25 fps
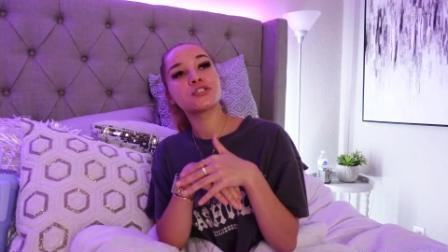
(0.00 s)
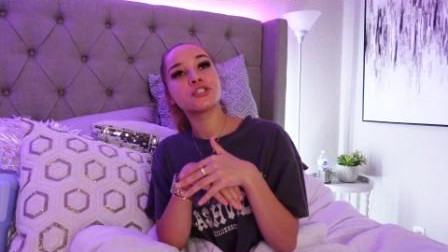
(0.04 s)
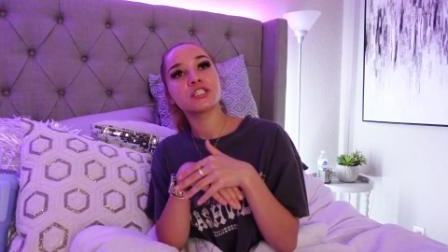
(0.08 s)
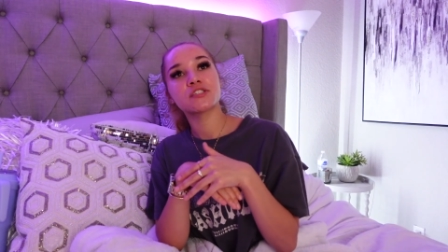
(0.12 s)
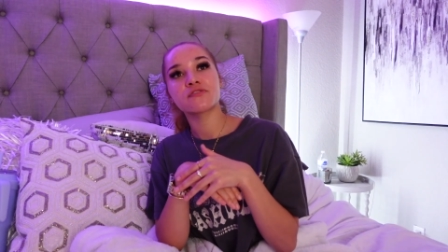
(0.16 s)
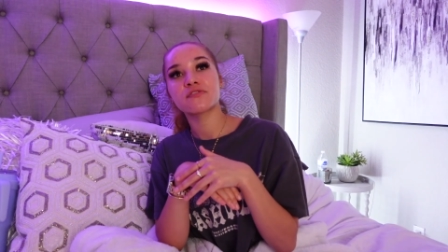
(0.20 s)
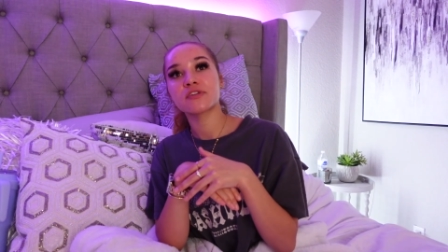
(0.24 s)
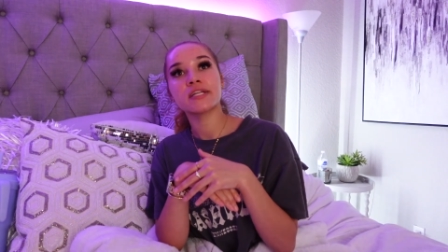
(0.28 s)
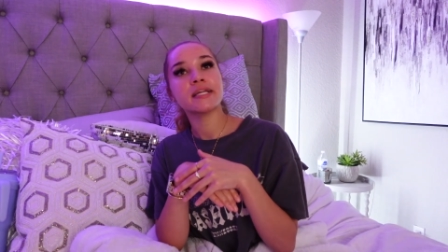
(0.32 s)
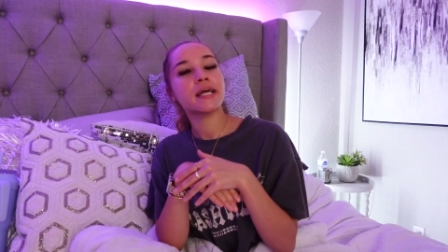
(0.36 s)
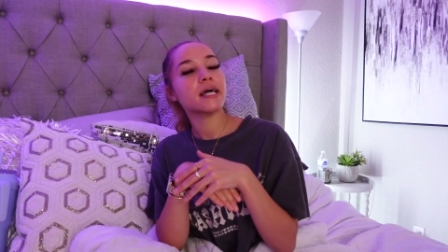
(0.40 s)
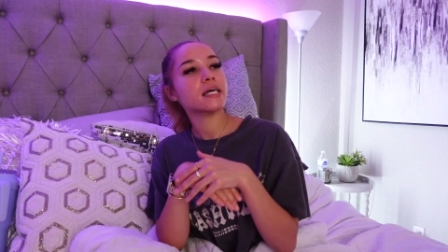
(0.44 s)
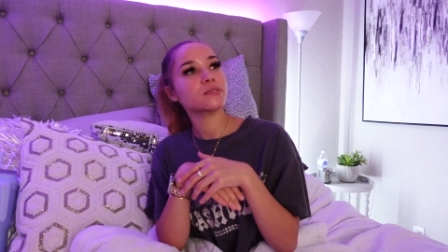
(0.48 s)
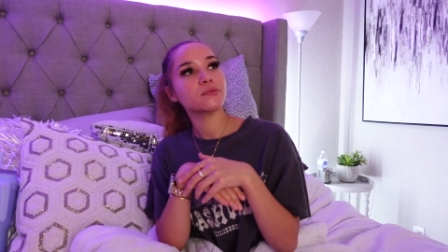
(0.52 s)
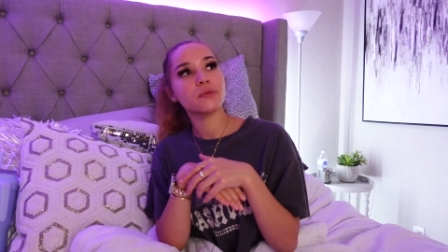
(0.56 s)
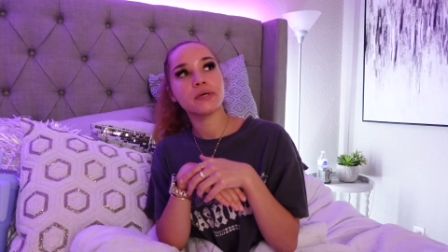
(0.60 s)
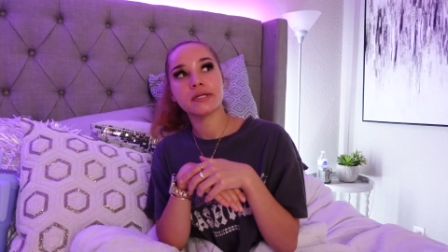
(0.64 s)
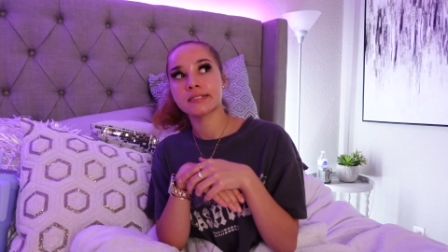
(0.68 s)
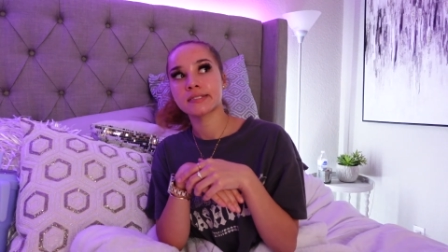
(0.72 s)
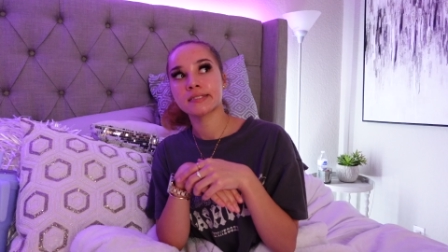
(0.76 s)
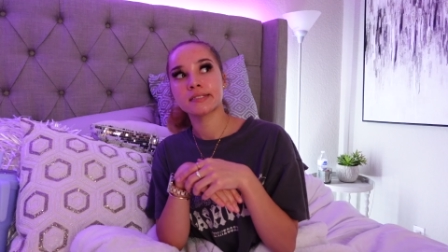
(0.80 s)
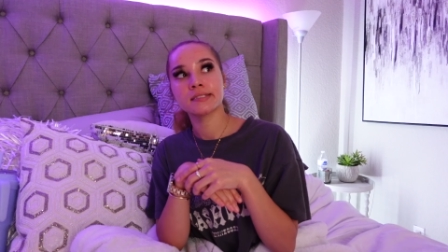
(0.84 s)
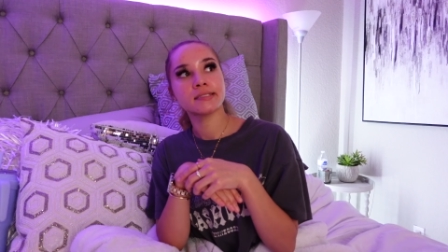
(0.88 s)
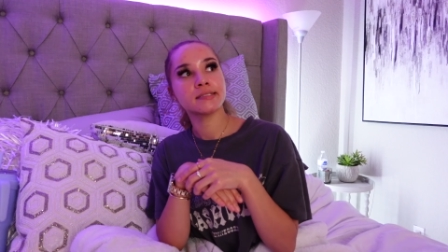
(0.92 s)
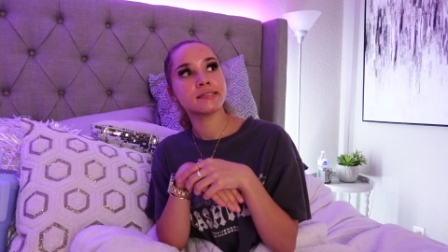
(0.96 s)
just for the next one?
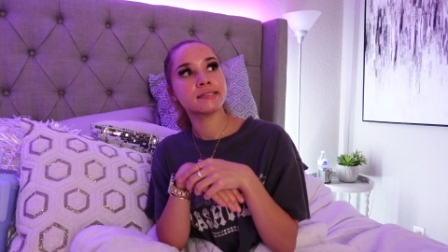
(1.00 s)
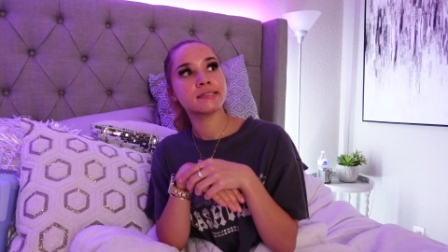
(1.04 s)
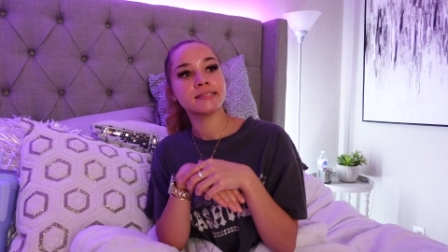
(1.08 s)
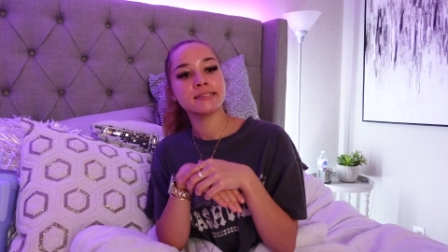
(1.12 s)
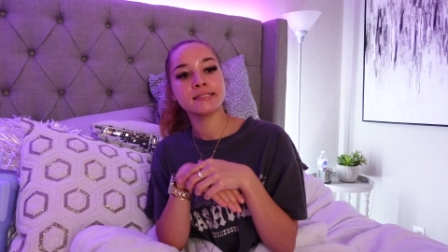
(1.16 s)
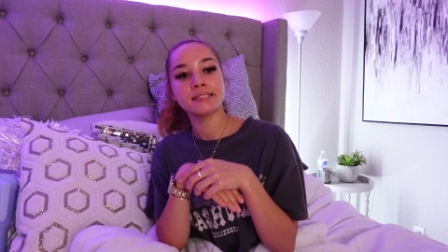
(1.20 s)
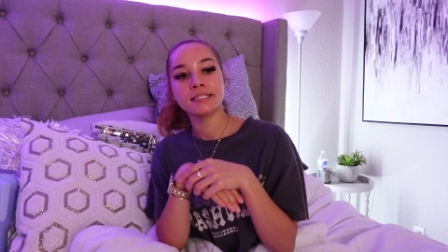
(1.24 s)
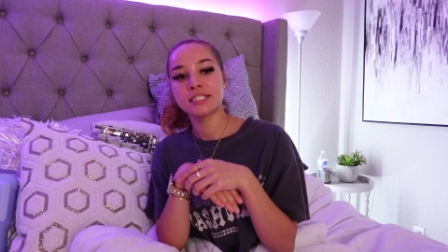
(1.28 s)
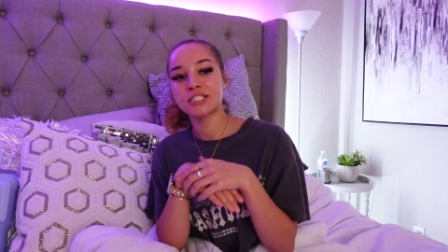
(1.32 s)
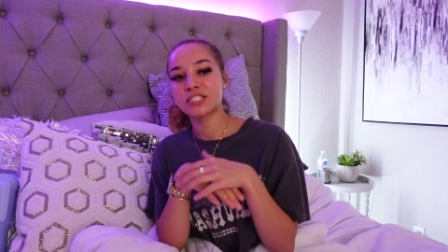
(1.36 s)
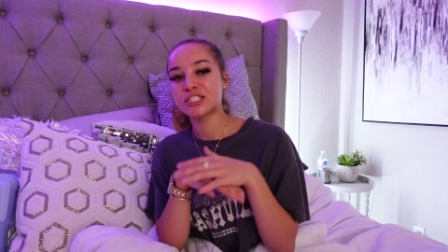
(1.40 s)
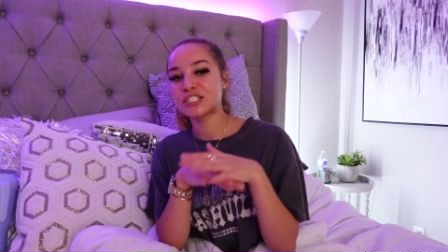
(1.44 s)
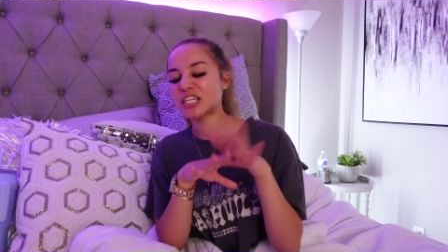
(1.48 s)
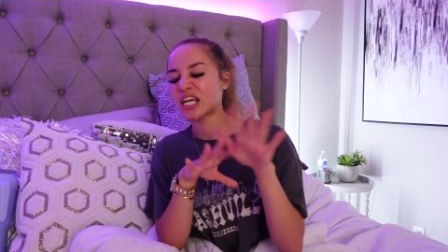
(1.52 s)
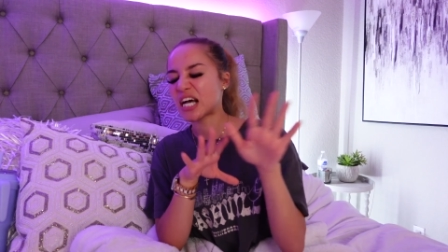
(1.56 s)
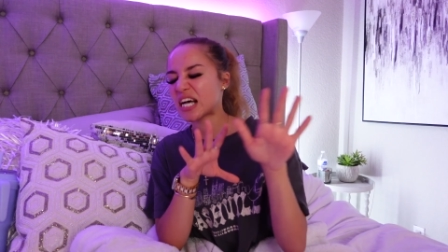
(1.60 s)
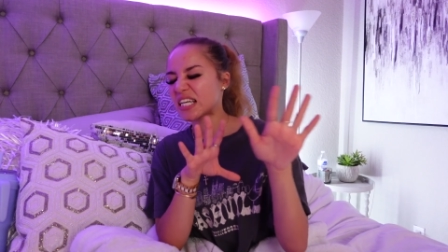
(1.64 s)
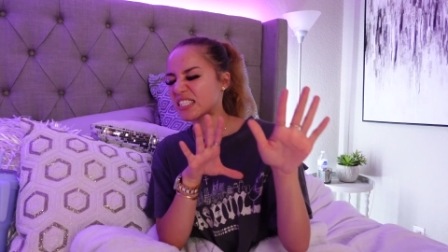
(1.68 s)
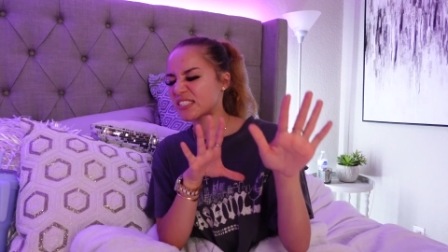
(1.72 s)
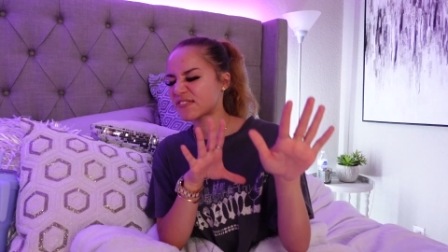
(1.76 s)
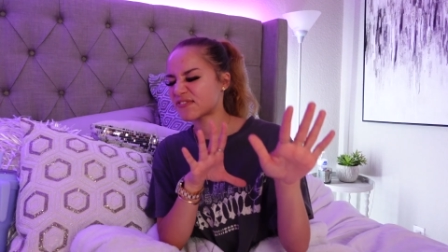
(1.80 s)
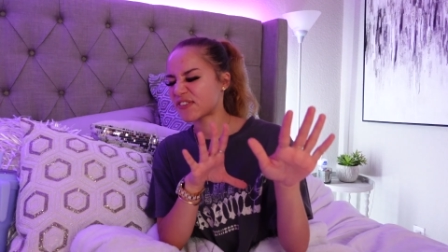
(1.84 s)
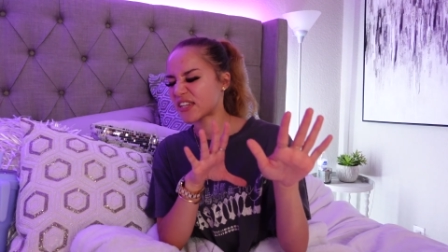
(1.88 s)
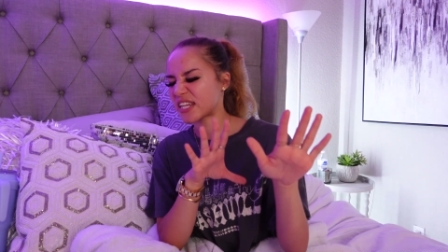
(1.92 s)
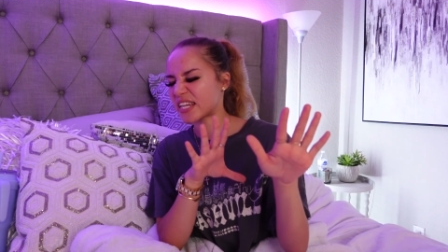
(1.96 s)

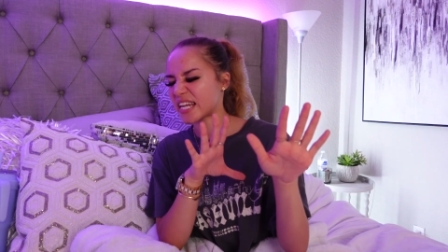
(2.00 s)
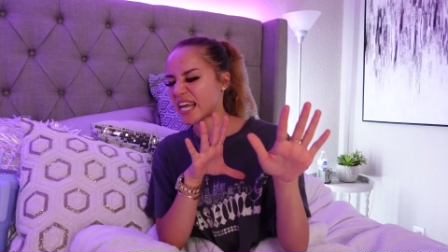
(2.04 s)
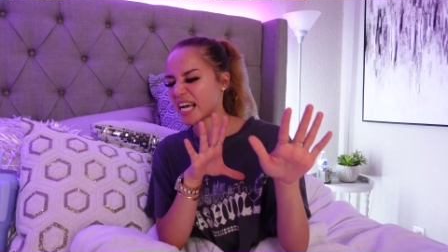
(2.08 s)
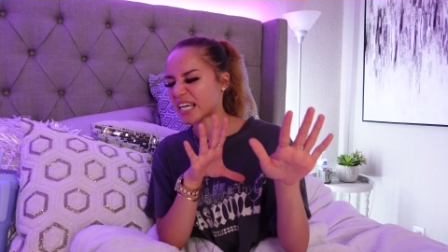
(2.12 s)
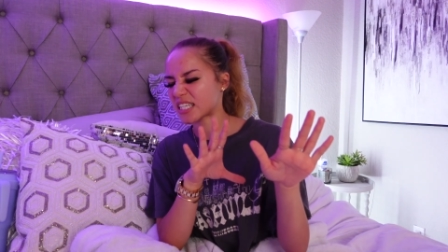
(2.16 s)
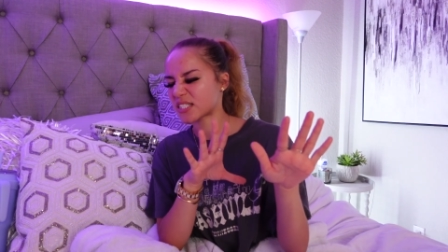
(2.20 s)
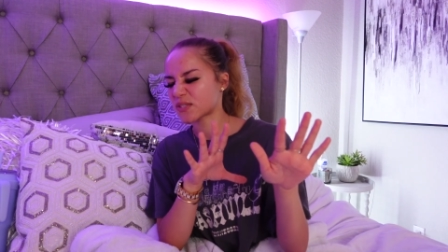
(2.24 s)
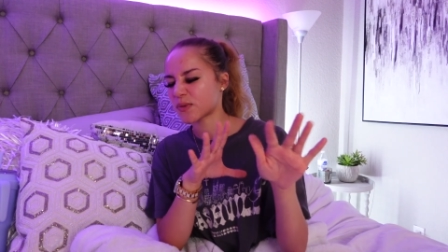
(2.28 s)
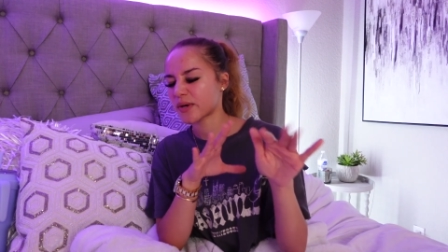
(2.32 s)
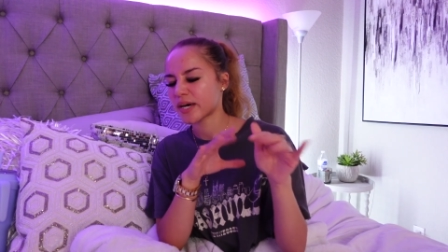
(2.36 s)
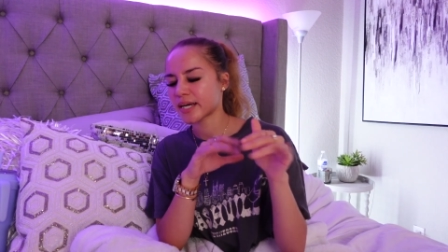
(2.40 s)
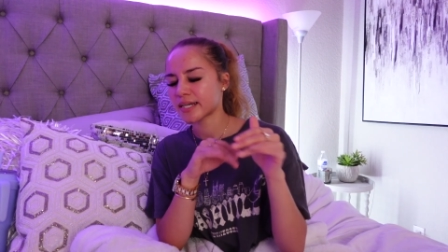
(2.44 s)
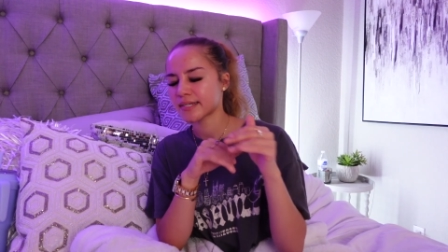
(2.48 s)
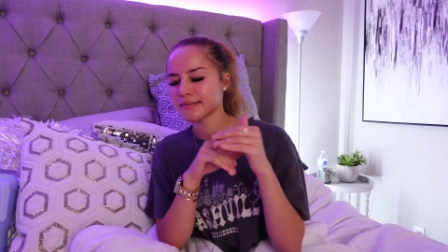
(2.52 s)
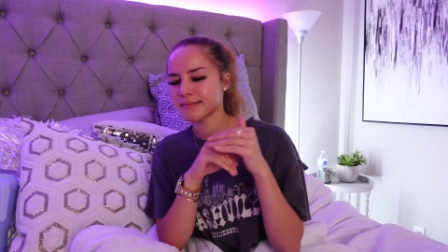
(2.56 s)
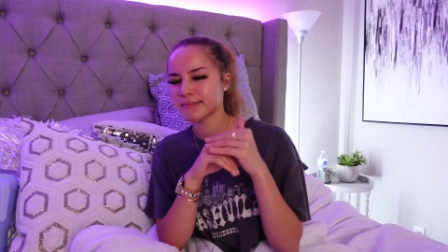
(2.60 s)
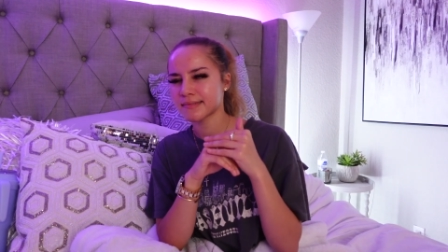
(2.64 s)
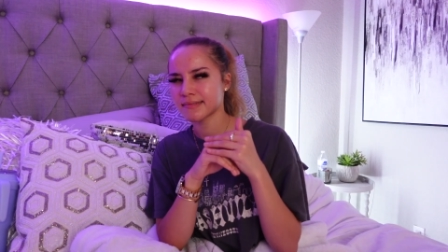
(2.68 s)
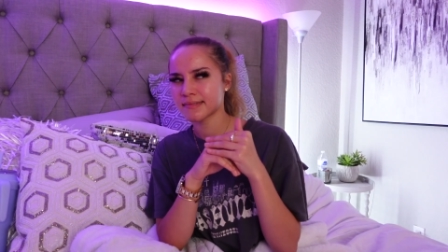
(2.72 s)
Just for the next one.